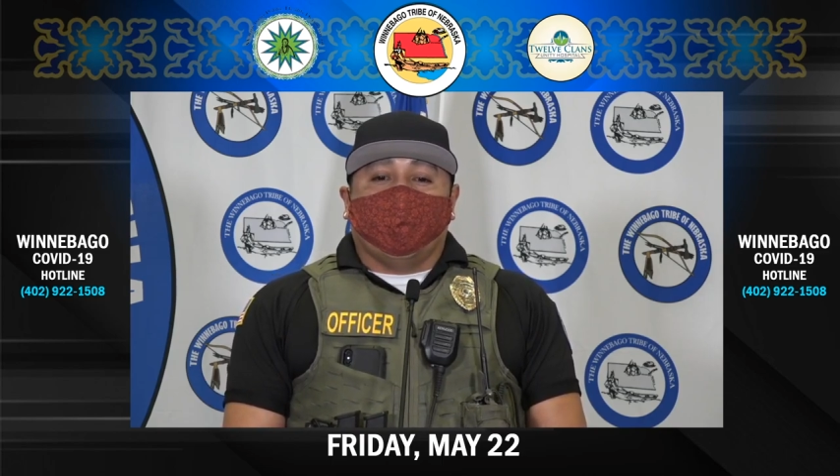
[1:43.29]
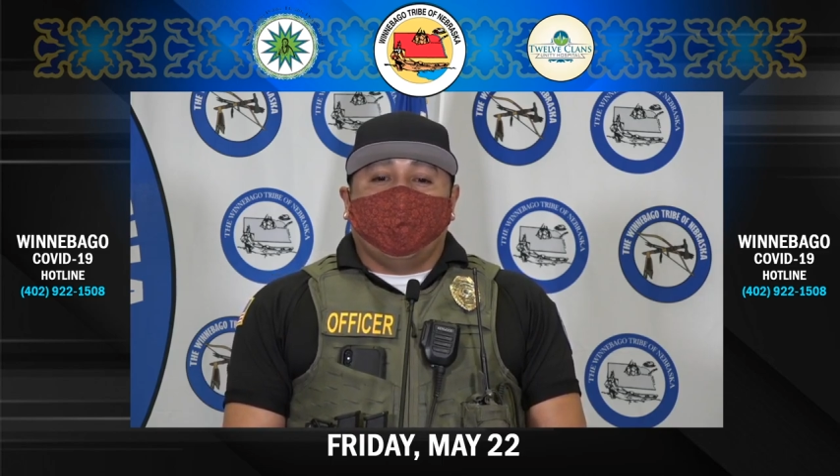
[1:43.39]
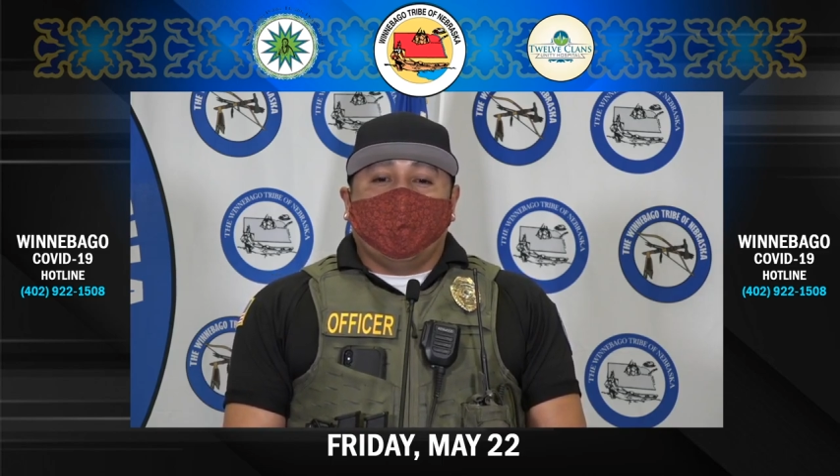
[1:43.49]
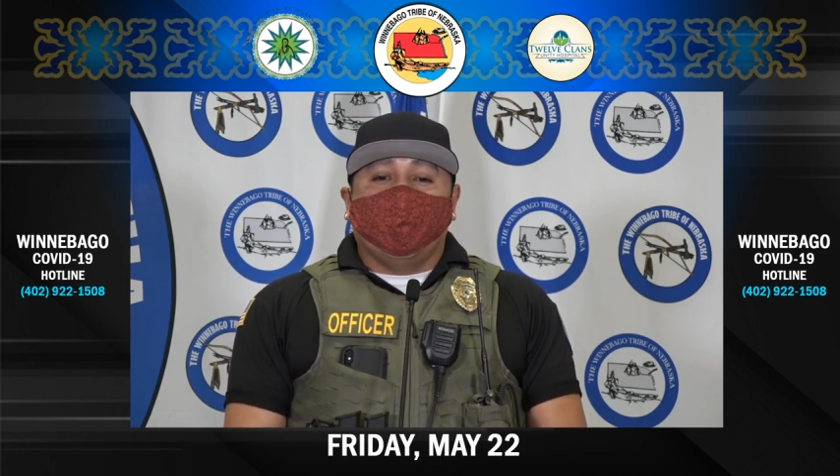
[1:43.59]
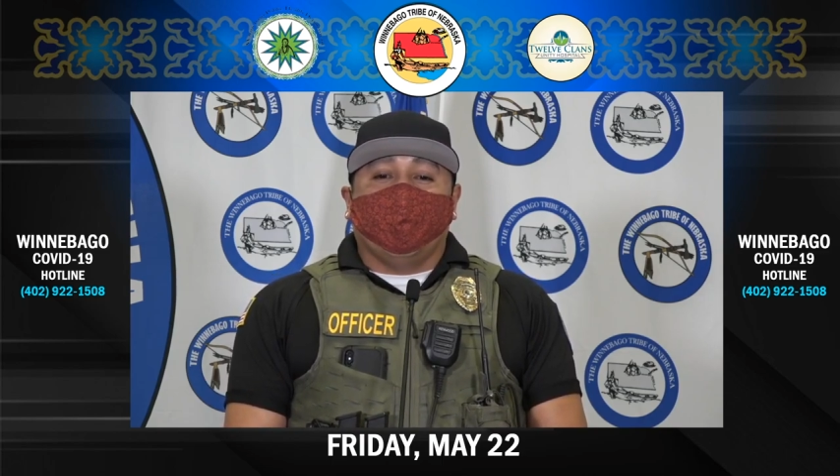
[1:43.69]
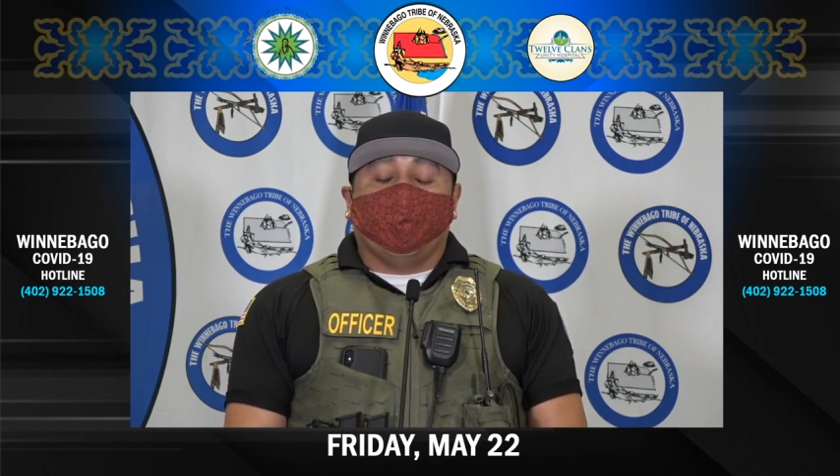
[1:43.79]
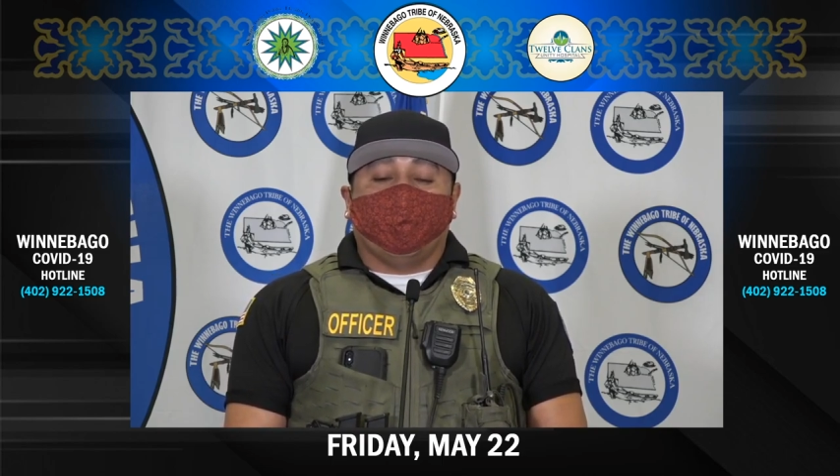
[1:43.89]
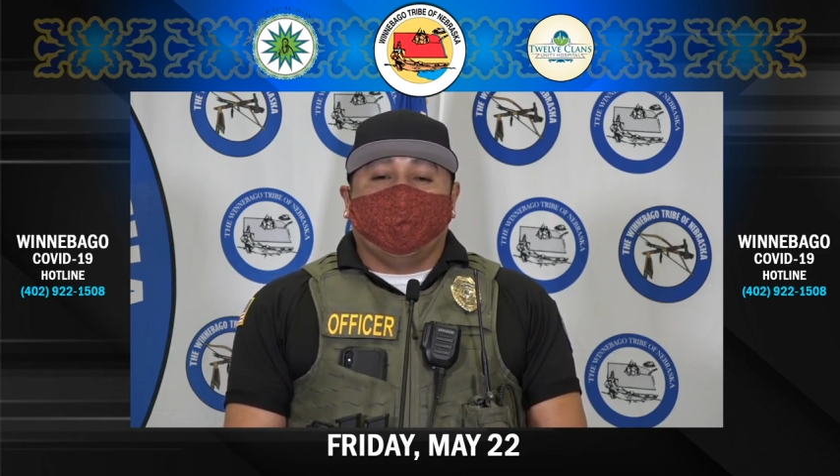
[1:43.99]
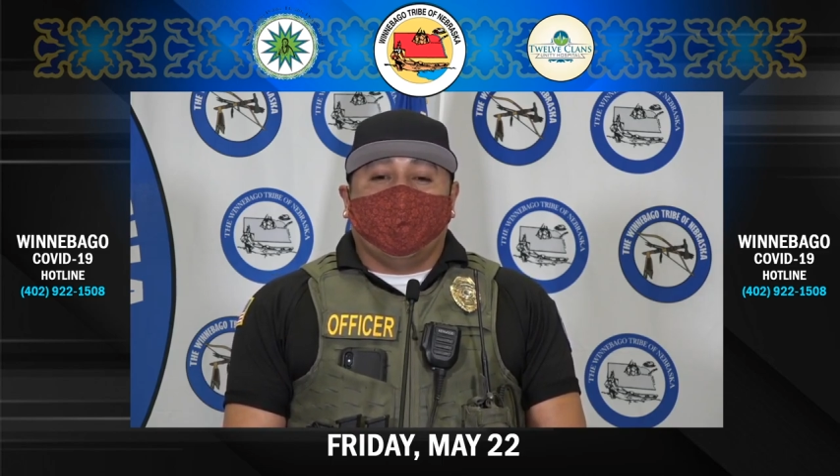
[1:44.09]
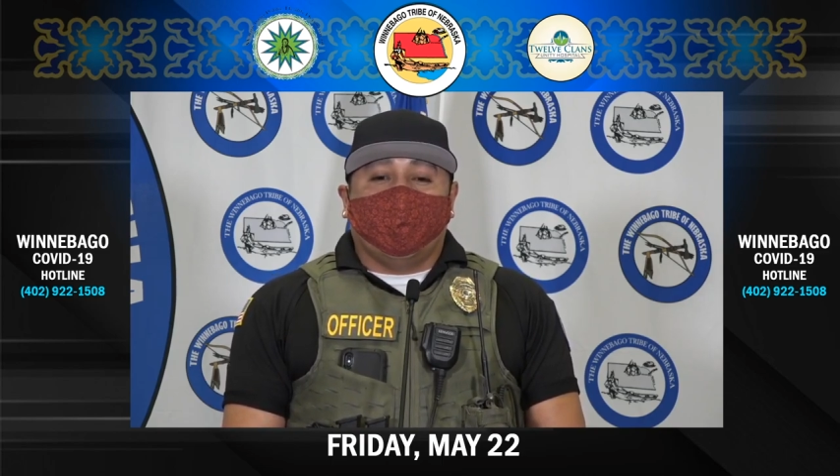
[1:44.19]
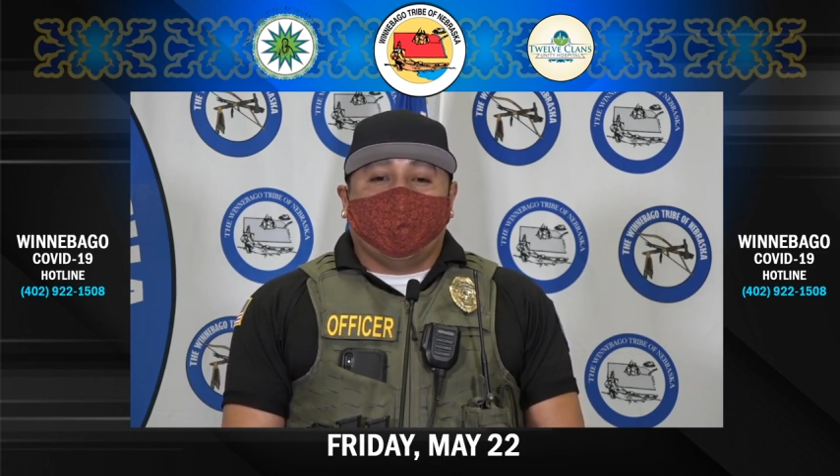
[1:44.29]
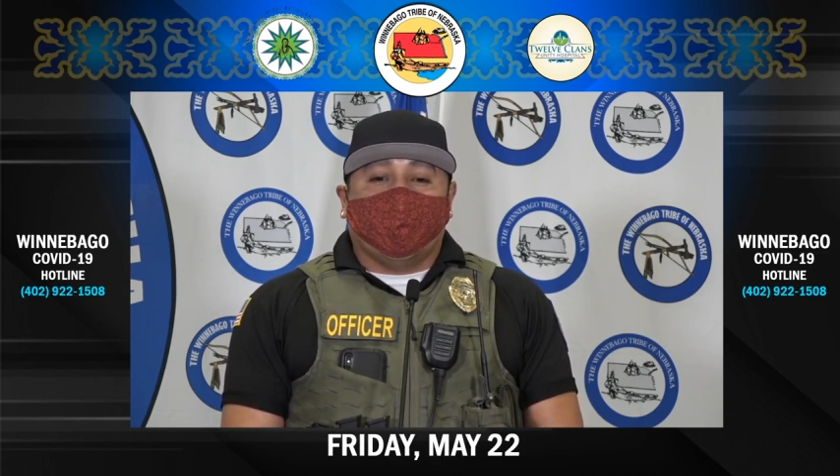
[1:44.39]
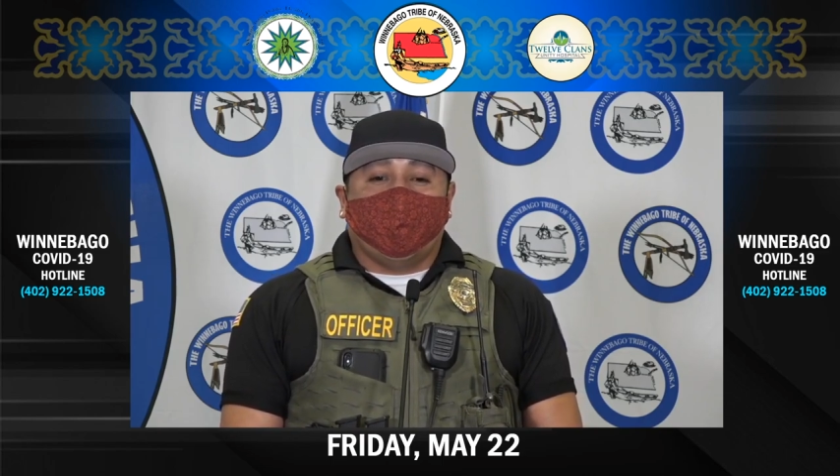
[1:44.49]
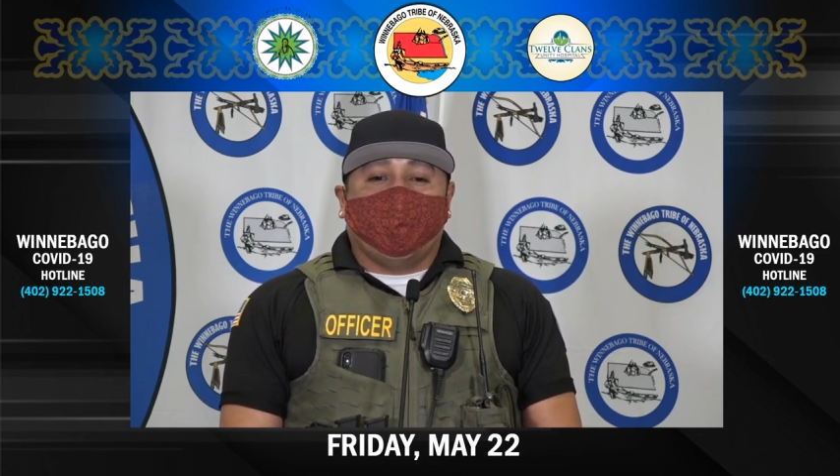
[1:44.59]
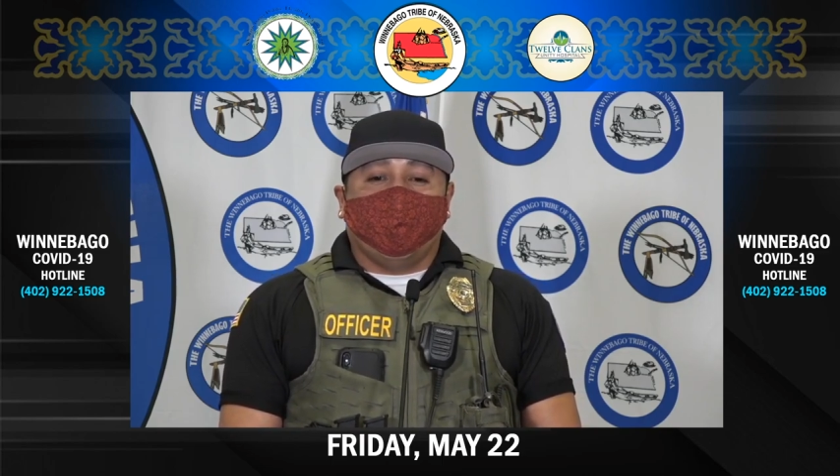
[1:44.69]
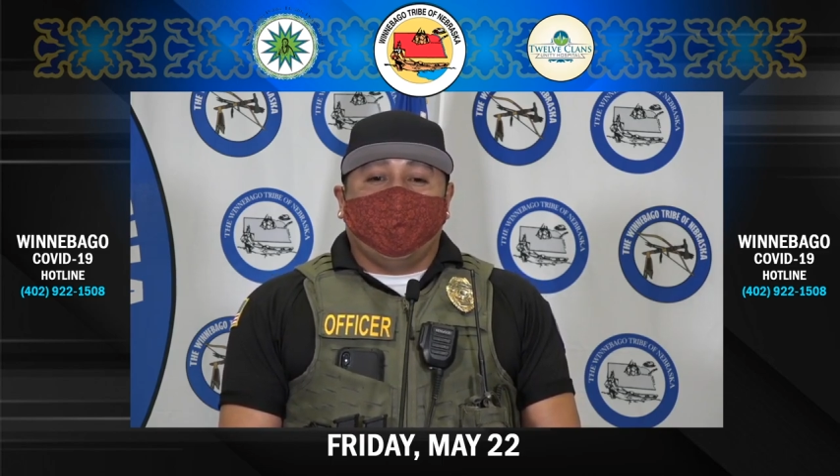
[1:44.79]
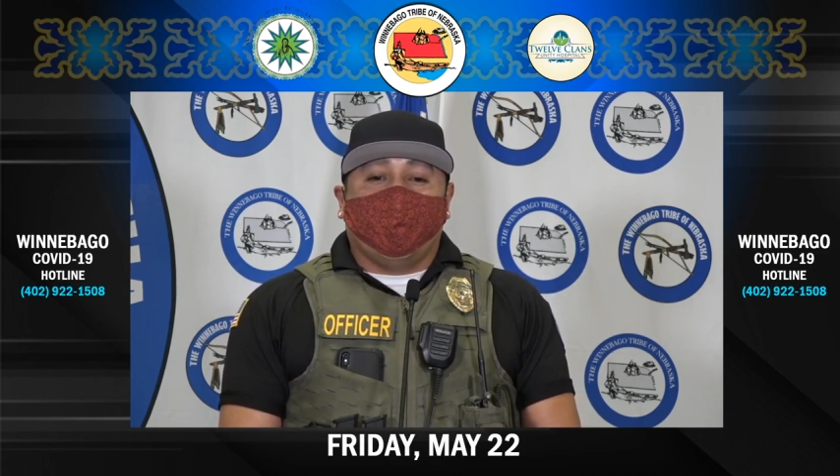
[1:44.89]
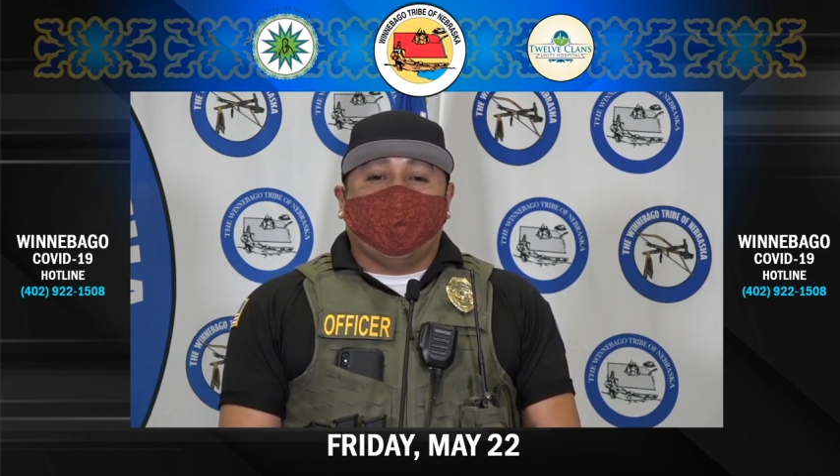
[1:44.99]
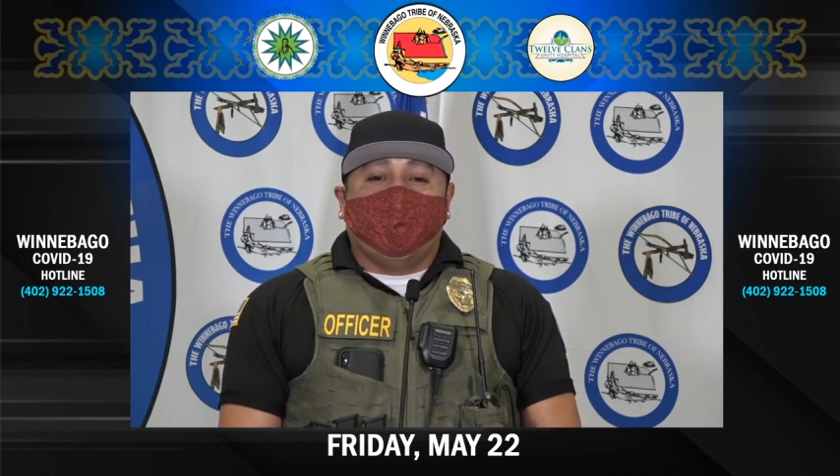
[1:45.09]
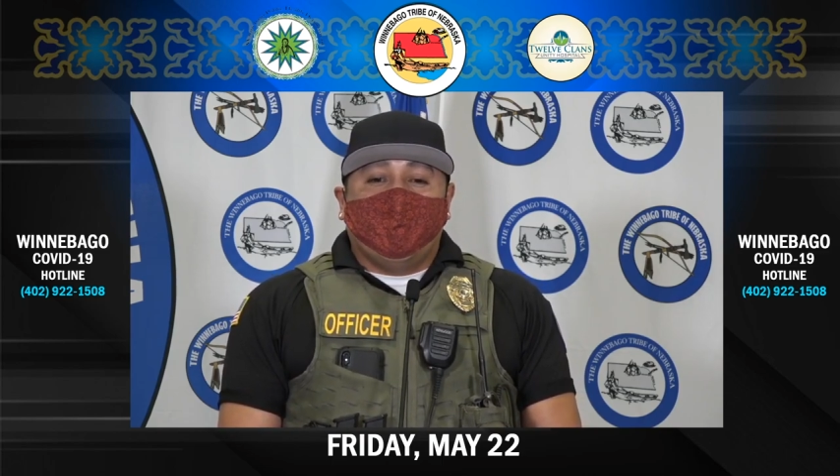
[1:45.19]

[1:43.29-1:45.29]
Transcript: maybe if you want to take care, you know, I,